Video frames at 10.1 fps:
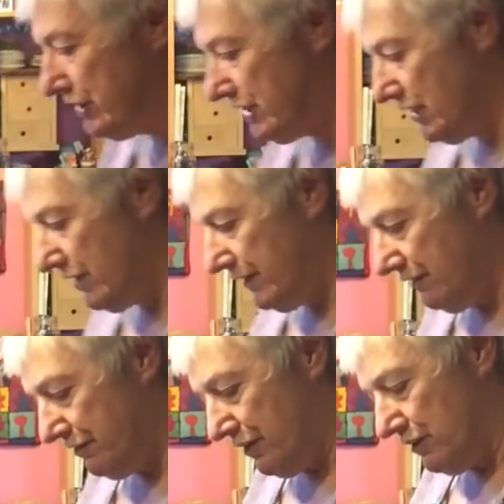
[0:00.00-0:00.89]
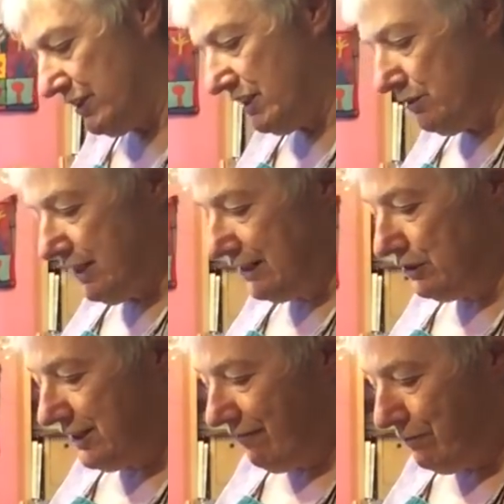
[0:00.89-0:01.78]
just turned the oven on, so six
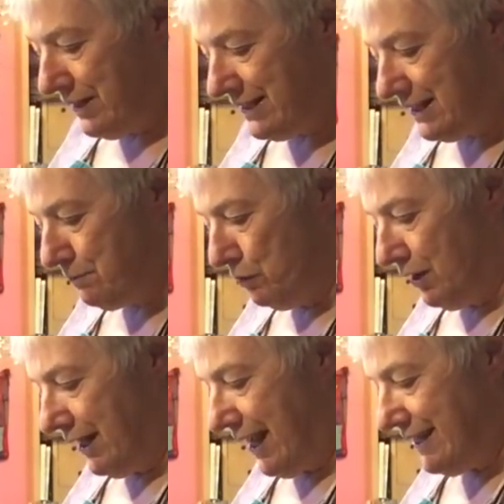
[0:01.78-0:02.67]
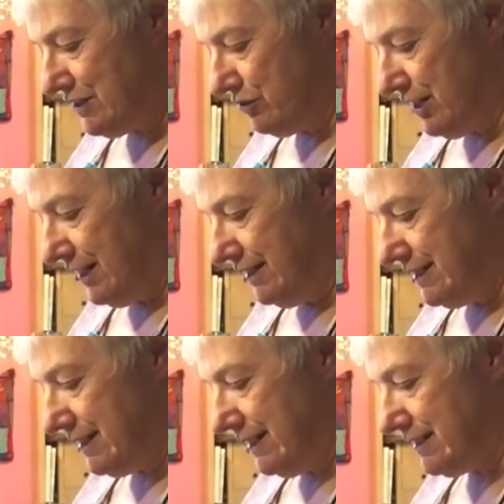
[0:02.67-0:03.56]
or seven minutes is more like eight or nine,
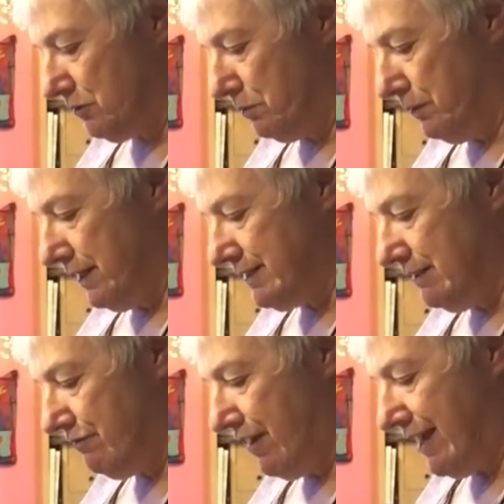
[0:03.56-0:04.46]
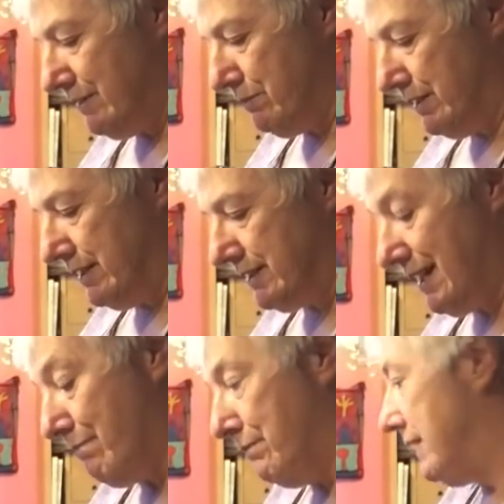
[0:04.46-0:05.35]
isn't it? So we'll put that in for eight minutes,
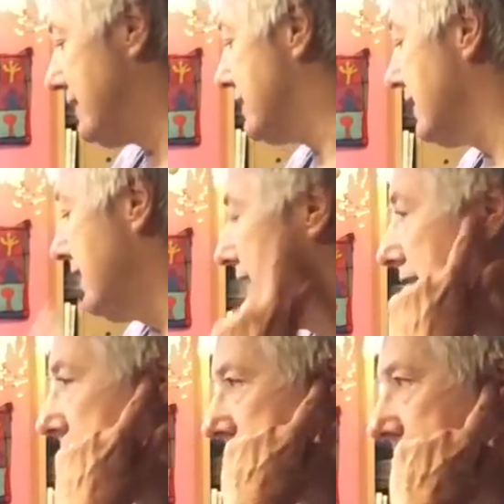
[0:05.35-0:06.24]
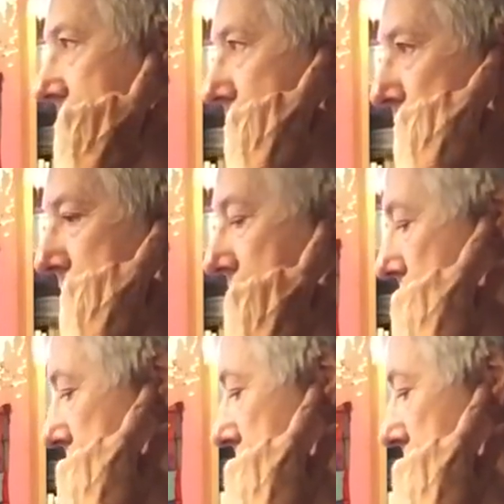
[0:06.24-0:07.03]
10 minutes, and see how we go.